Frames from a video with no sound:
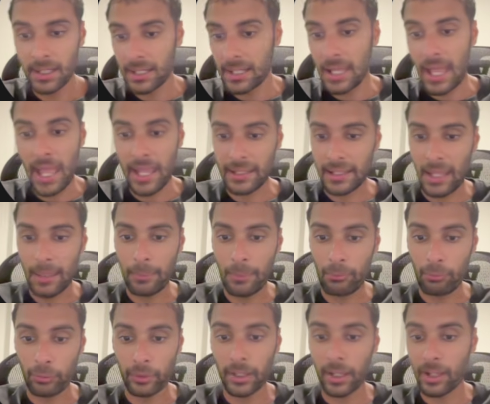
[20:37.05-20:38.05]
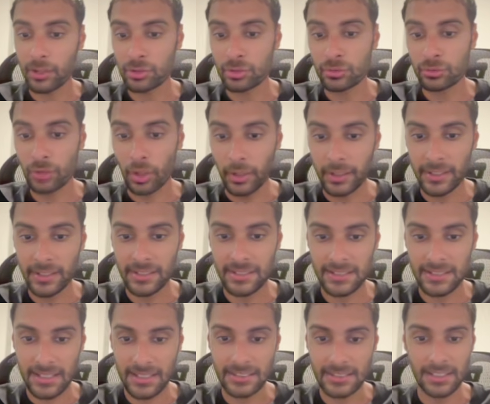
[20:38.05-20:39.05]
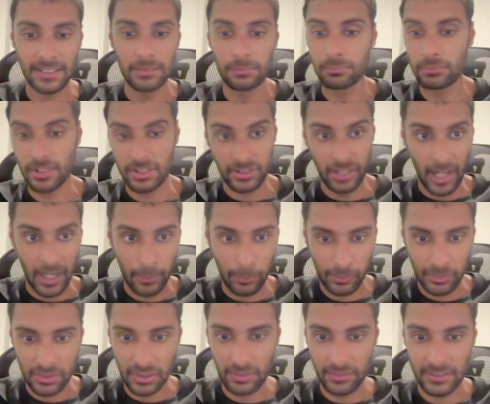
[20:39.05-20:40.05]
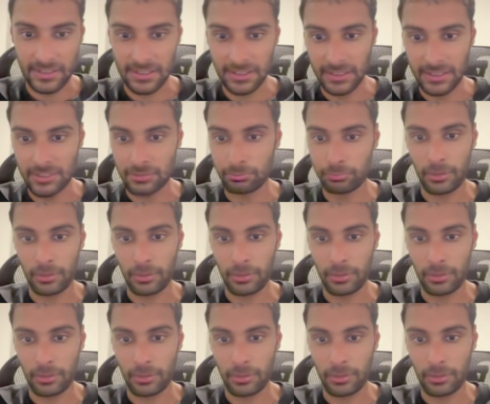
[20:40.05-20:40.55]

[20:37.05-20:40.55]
Hey, Nate, if we could get you 30 to 60 desirable service leads,